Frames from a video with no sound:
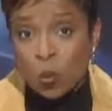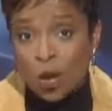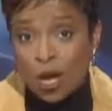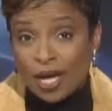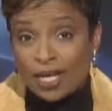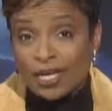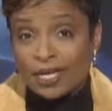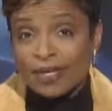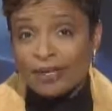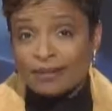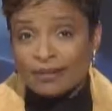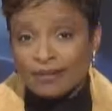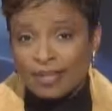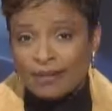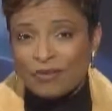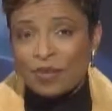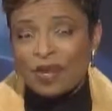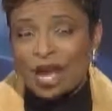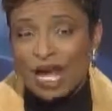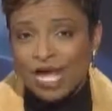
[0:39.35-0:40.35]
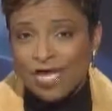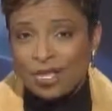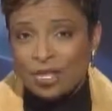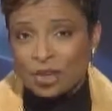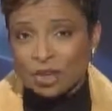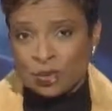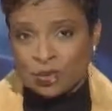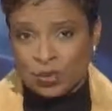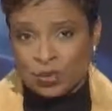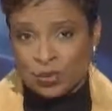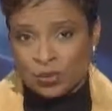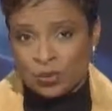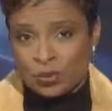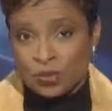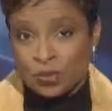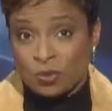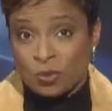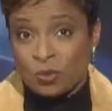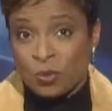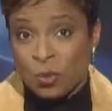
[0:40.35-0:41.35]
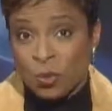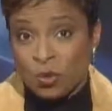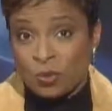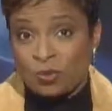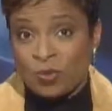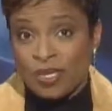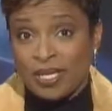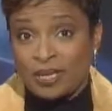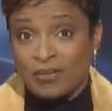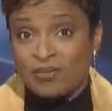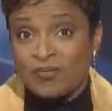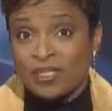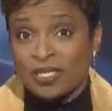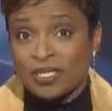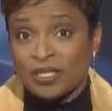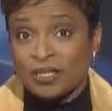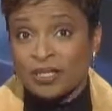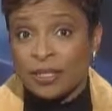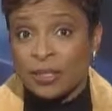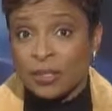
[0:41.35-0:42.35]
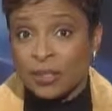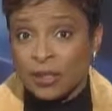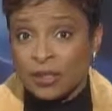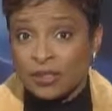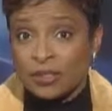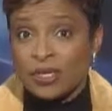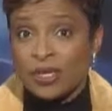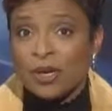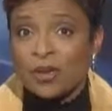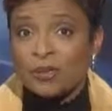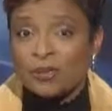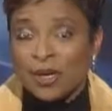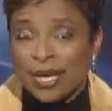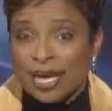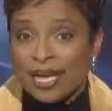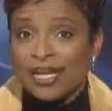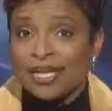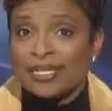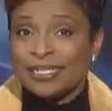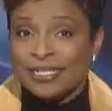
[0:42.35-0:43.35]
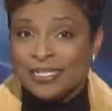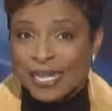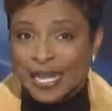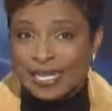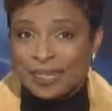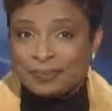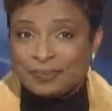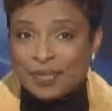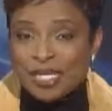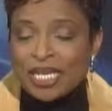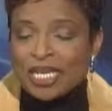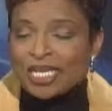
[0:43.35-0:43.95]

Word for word: One in eleven high school students report being physically hurt by a date.